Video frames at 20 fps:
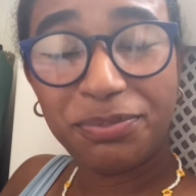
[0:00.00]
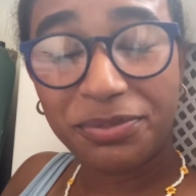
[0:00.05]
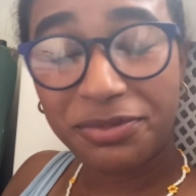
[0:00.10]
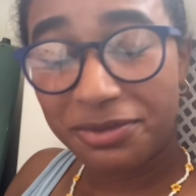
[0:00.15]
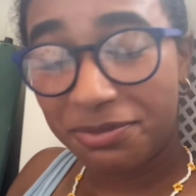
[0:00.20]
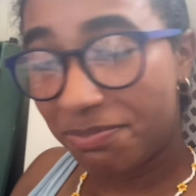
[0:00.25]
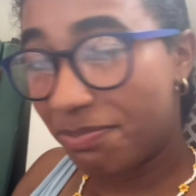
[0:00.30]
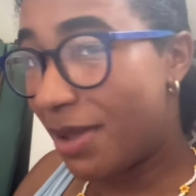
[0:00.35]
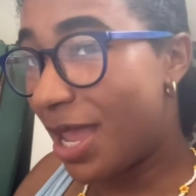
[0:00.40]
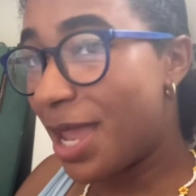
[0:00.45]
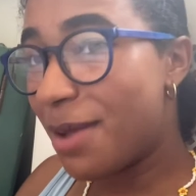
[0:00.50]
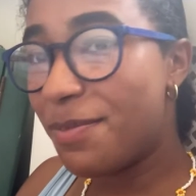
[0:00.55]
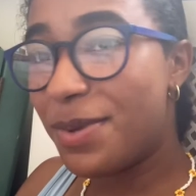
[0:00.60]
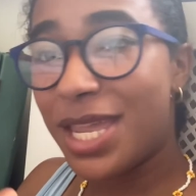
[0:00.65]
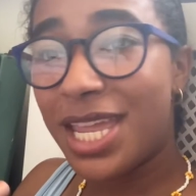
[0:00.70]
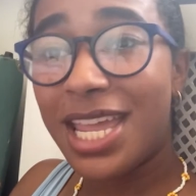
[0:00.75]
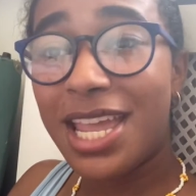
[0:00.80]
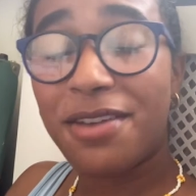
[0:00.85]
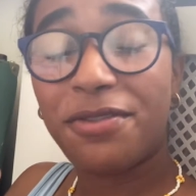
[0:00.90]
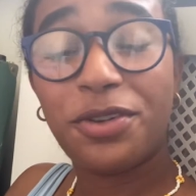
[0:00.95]

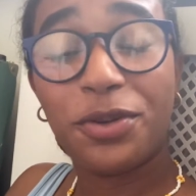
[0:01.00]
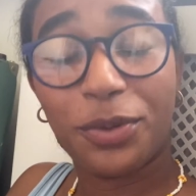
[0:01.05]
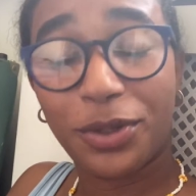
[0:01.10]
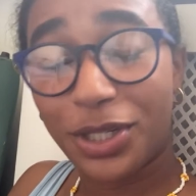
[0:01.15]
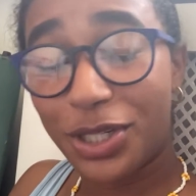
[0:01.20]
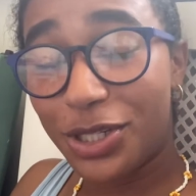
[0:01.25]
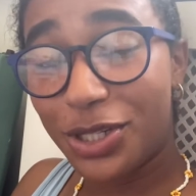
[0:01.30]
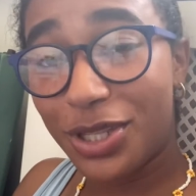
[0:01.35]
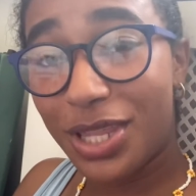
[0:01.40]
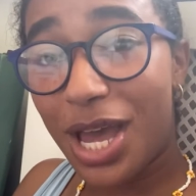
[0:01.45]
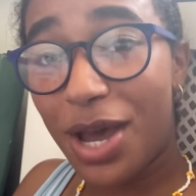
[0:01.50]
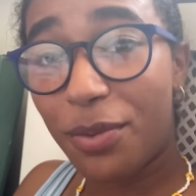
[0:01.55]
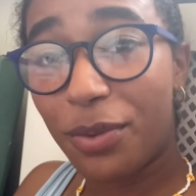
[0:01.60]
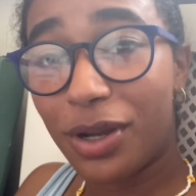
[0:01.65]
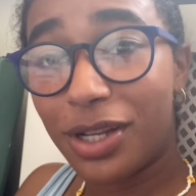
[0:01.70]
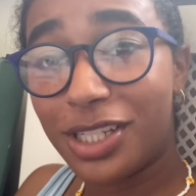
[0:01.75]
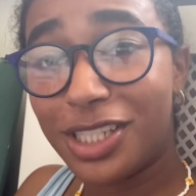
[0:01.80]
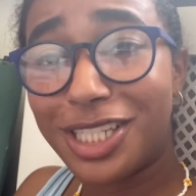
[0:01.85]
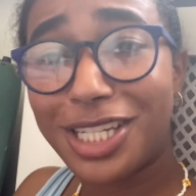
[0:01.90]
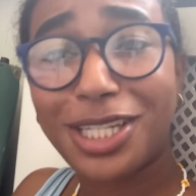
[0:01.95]
maybe if you want to do that
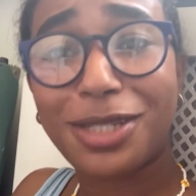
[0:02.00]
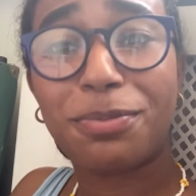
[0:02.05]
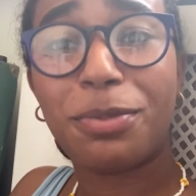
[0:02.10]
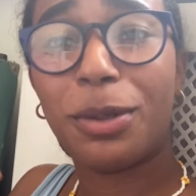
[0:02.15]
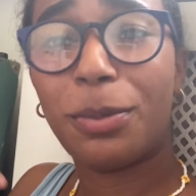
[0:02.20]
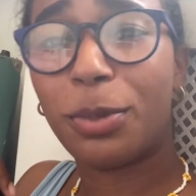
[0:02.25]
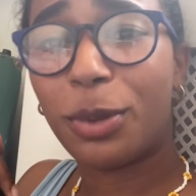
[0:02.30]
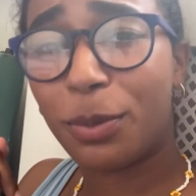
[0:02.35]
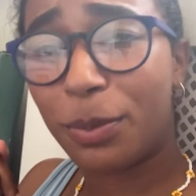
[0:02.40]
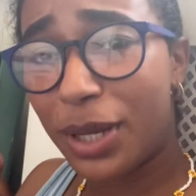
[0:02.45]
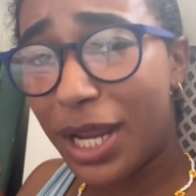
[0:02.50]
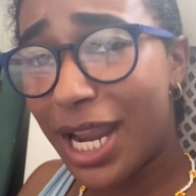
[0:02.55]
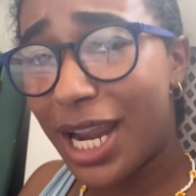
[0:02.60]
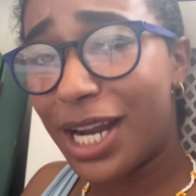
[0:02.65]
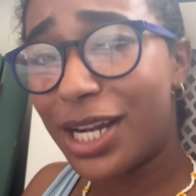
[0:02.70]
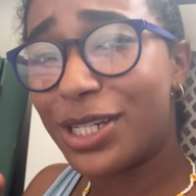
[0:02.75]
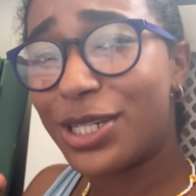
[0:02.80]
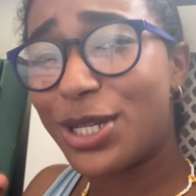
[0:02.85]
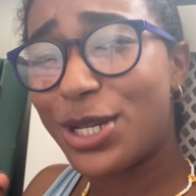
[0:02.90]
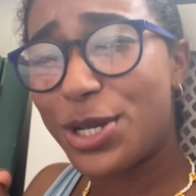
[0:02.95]
one, just be
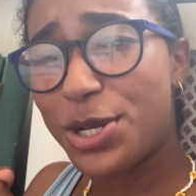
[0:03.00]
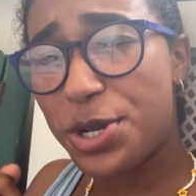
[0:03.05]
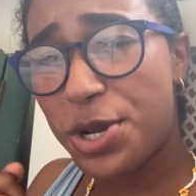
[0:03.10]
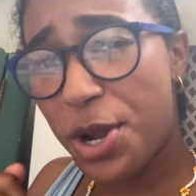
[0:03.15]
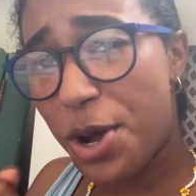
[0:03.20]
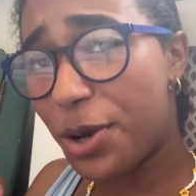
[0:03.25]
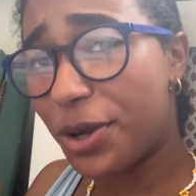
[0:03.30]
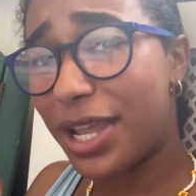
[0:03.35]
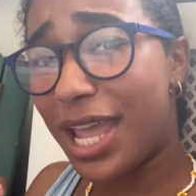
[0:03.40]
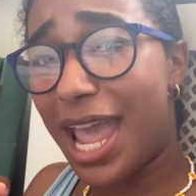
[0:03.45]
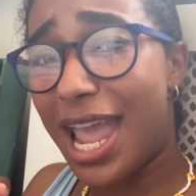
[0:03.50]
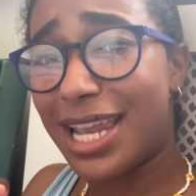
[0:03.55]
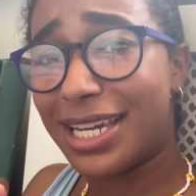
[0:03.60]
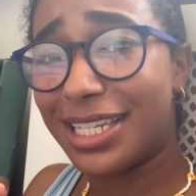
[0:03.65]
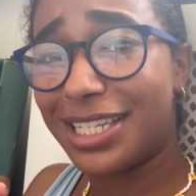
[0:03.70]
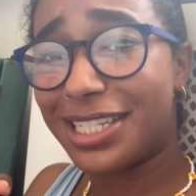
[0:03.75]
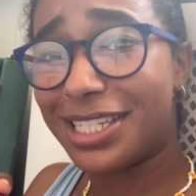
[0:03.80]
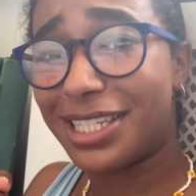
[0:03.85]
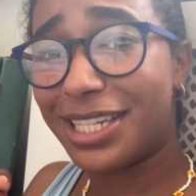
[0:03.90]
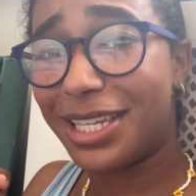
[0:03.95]
prepared to not get
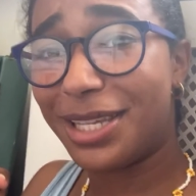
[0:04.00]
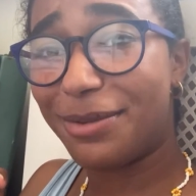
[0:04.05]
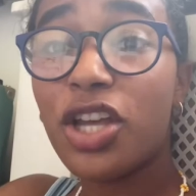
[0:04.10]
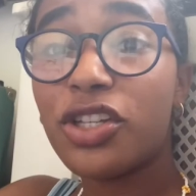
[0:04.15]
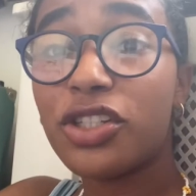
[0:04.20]
any sleep.